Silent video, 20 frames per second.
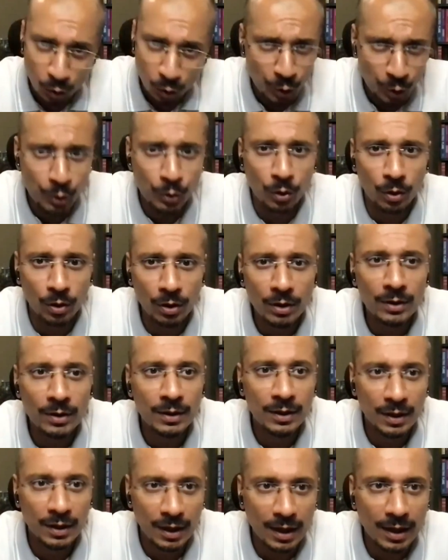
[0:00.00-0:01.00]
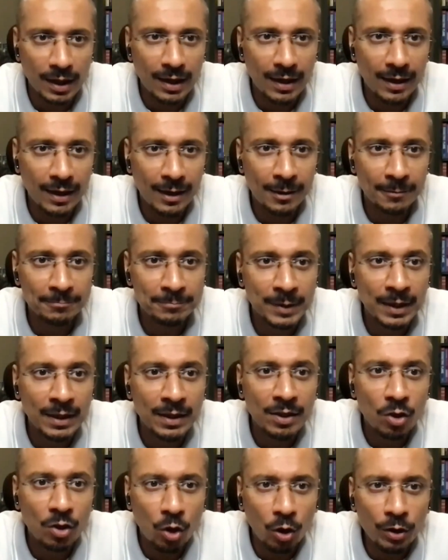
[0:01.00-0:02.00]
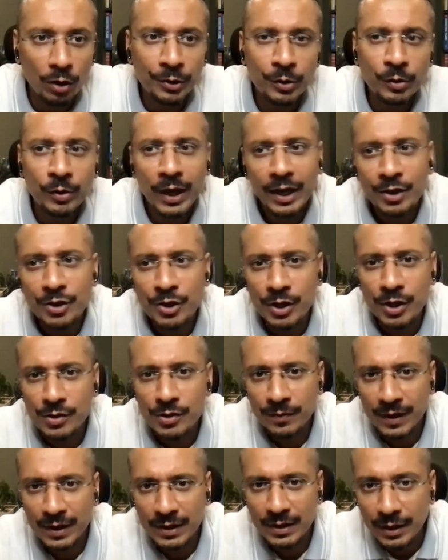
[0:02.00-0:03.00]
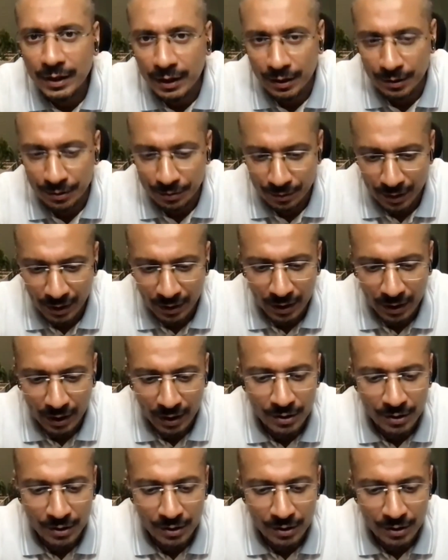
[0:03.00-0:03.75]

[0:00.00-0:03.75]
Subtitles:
for sure. Also, exchange of ideas, right?